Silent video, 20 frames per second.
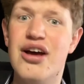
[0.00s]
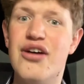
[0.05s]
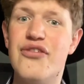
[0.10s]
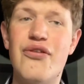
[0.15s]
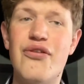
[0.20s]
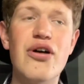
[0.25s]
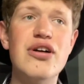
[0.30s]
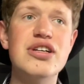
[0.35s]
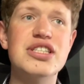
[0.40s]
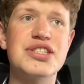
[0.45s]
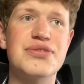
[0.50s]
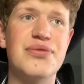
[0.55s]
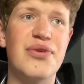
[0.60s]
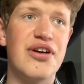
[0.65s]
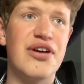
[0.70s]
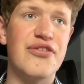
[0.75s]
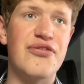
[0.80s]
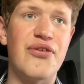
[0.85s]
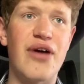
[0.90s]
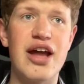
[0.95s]
First, we're
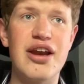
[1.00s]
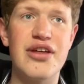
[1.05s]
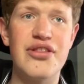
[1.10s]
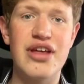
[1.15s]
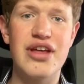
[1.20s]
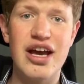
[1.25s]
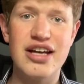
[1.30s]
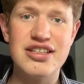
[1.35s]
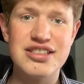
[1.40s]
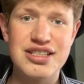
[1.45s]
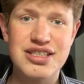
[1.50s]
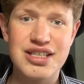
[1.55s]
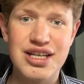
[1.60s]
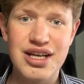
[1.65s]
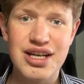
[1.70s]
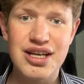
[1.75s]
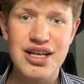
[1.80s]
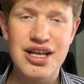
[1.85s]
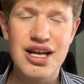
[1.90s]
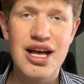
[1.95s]
defining the
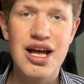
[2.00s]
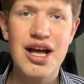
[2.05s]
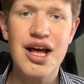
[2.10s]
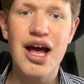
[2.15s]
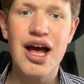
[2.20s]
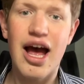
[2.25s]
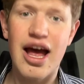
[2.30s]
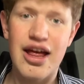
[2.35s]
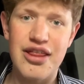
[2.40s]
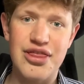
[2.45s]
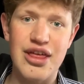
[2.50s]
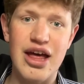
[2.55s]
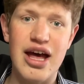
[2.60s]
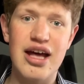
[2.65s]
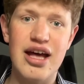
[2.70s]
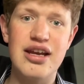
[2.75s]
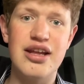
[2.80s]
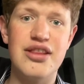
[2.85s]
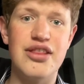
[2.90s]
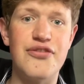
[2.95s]
entity, and
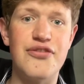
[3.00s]
then in